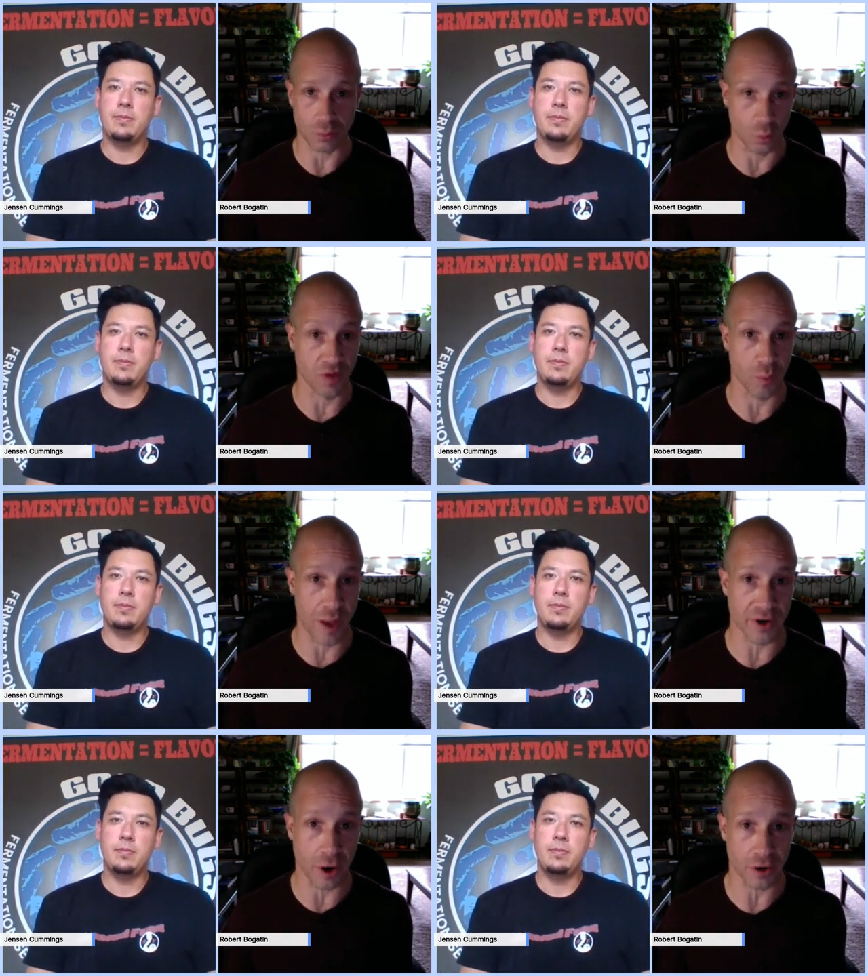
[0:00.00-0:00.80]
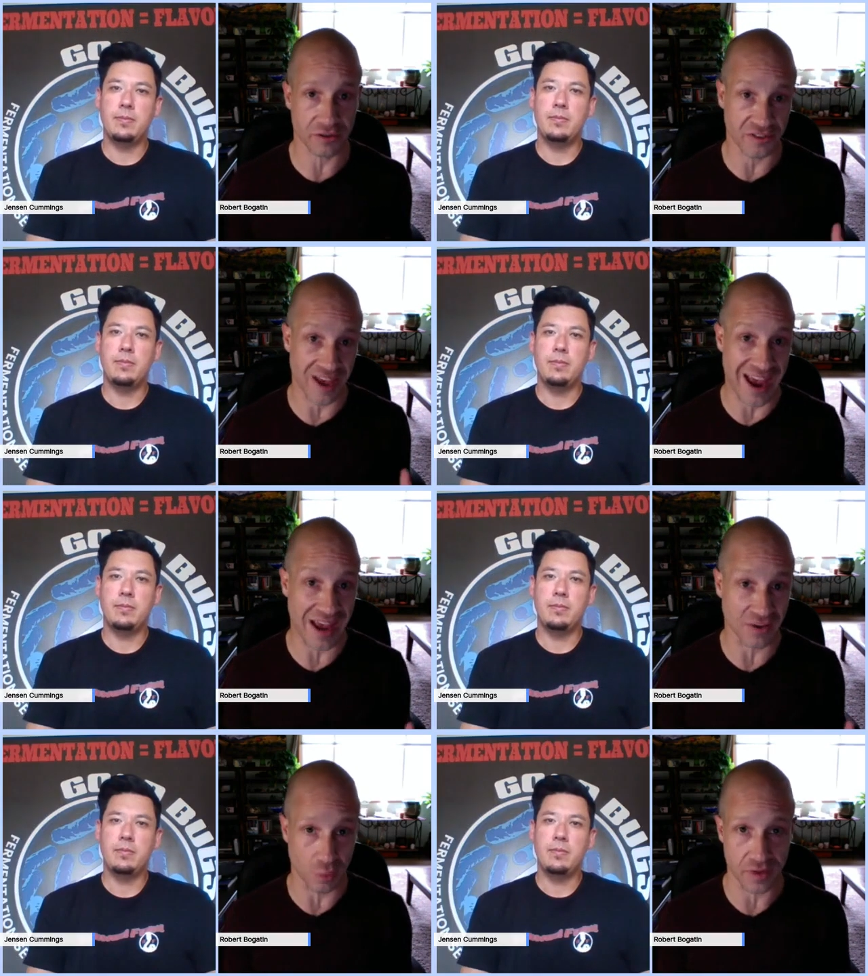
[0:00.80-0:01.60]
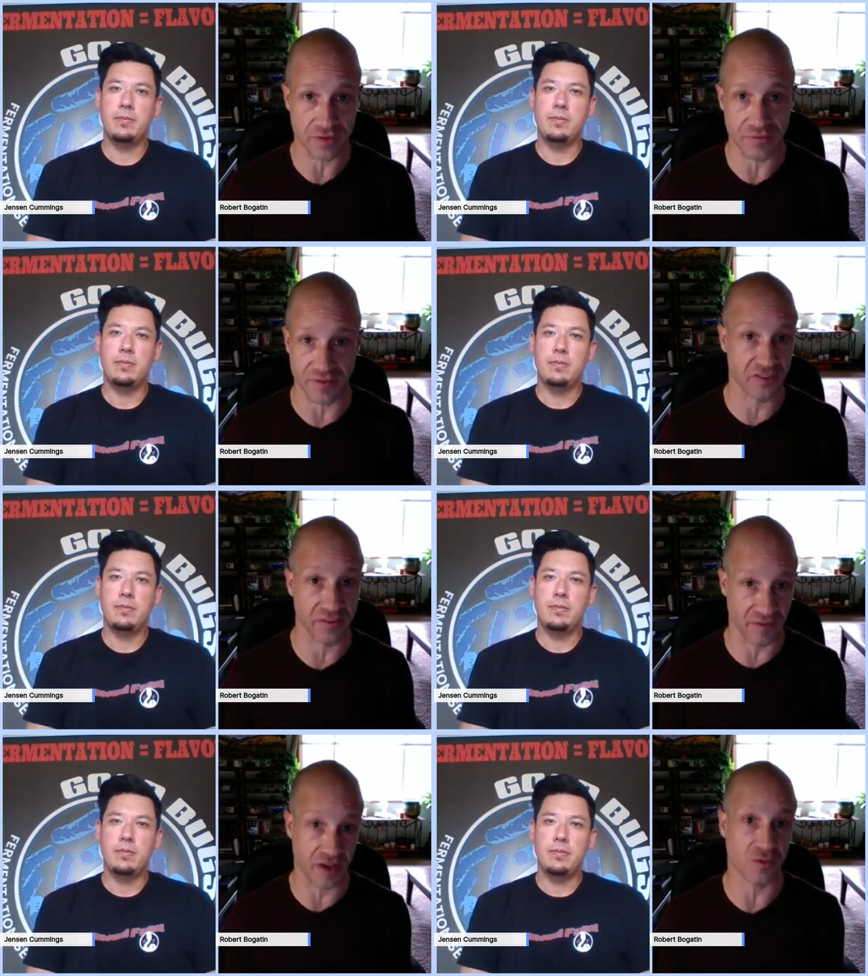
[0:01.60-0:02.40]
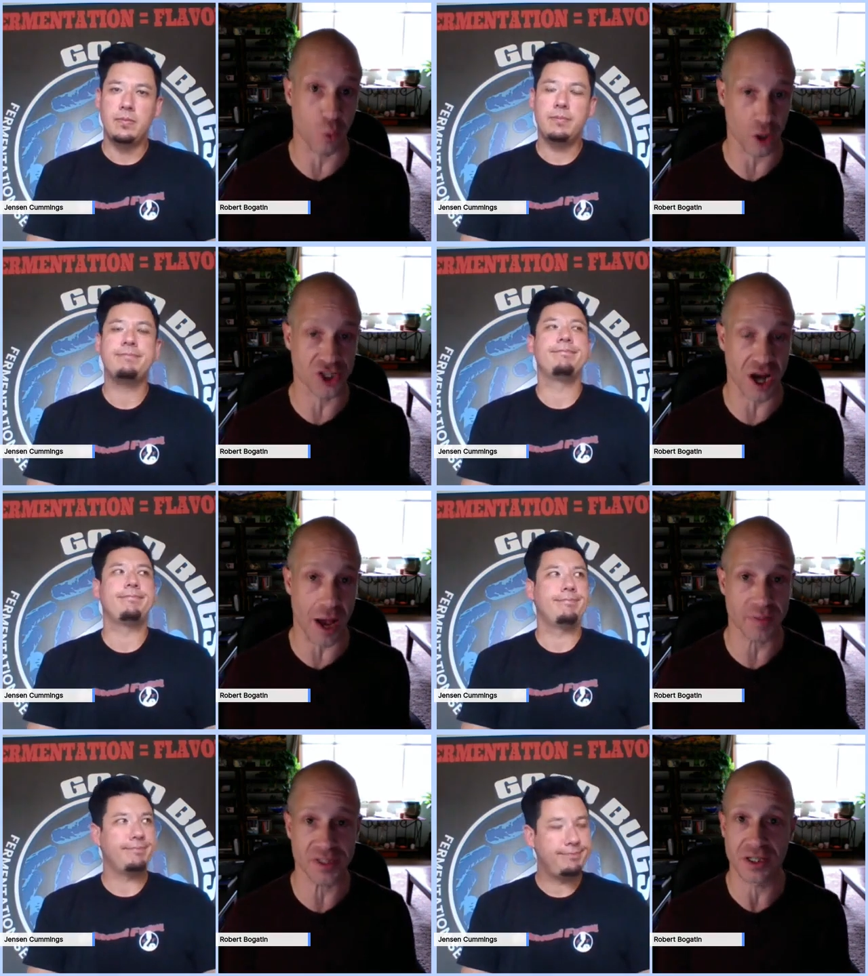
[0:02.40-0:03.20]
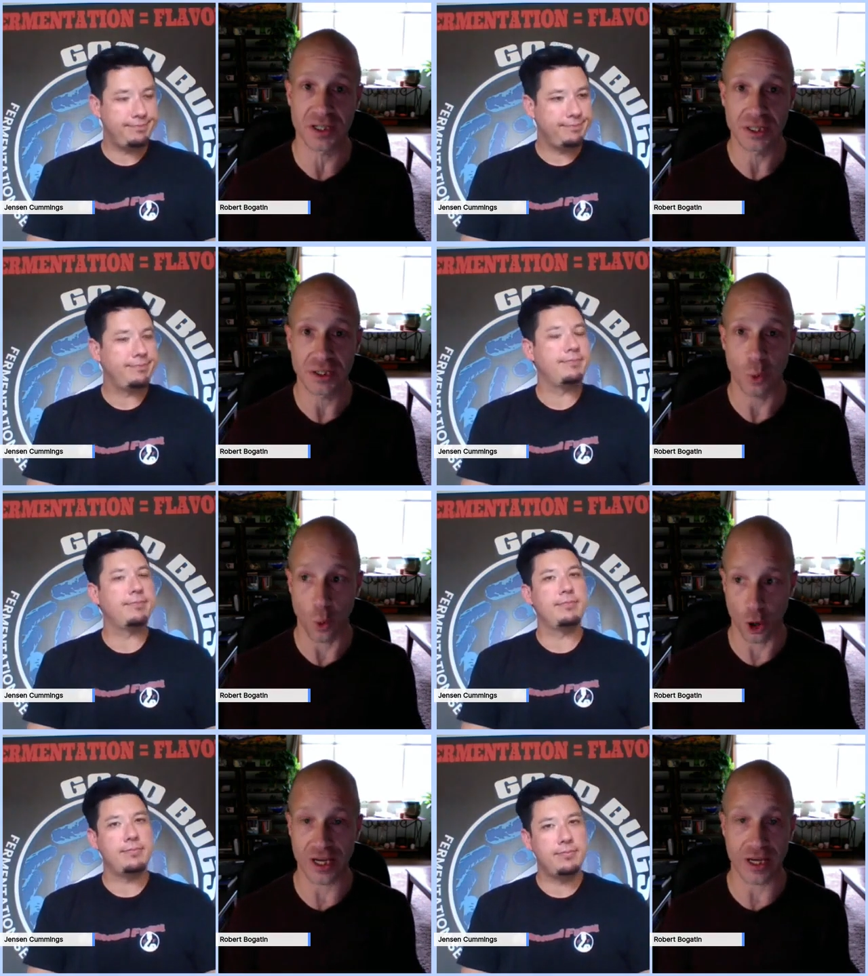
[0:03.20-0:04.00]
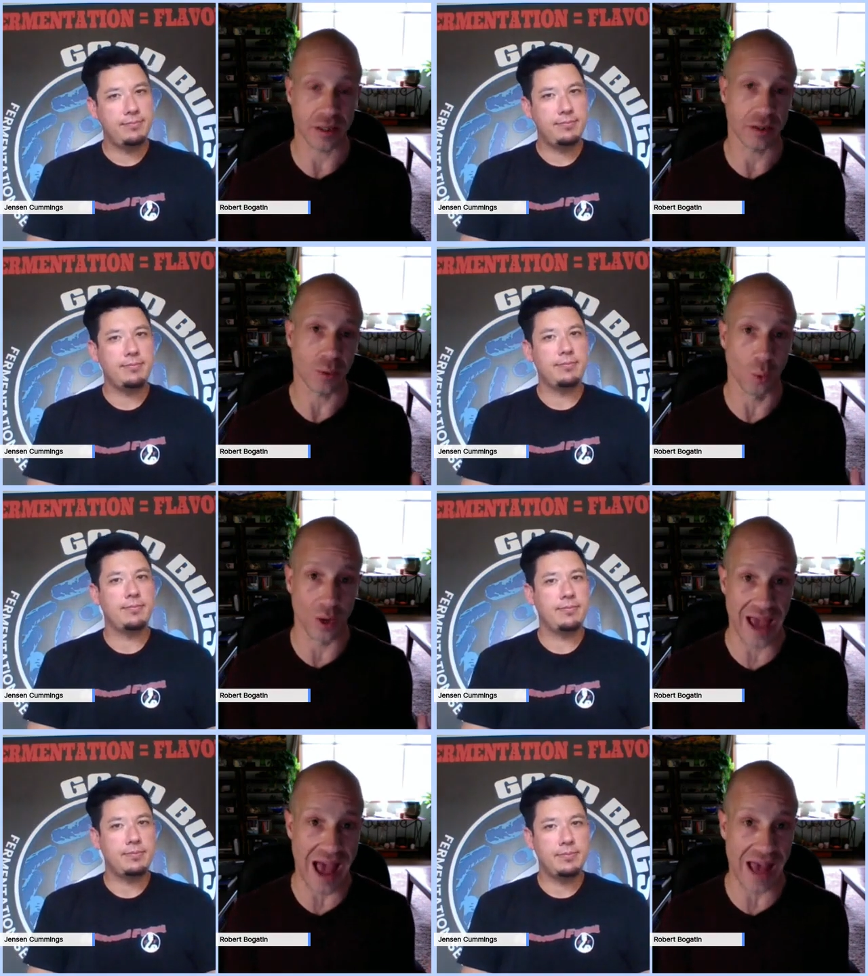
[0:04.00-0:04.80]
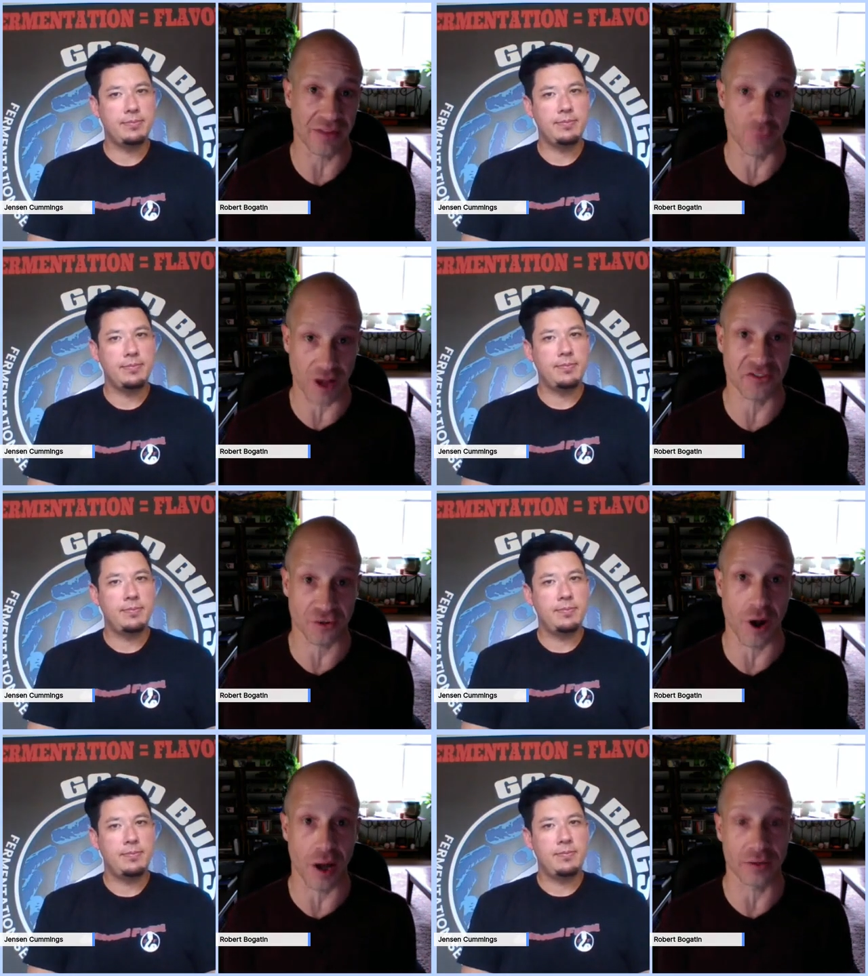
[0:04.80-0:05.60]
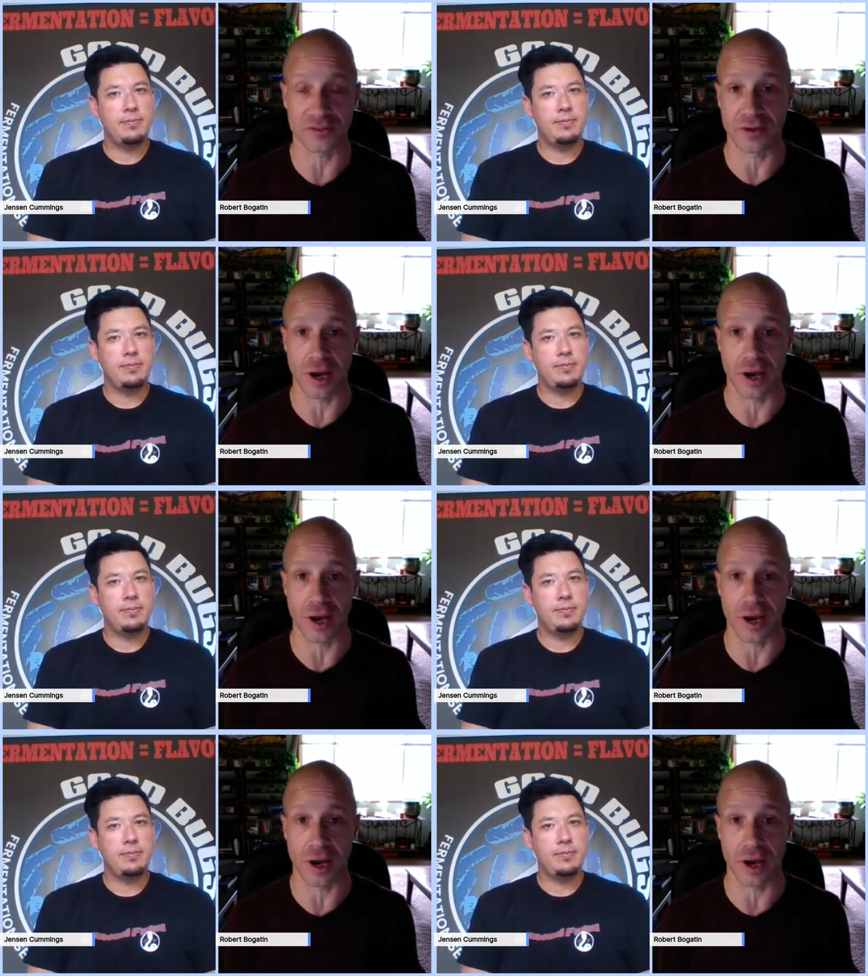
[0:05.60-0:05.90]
Speaker 1: with webinars and with face-to-face workshops, working at restaurant.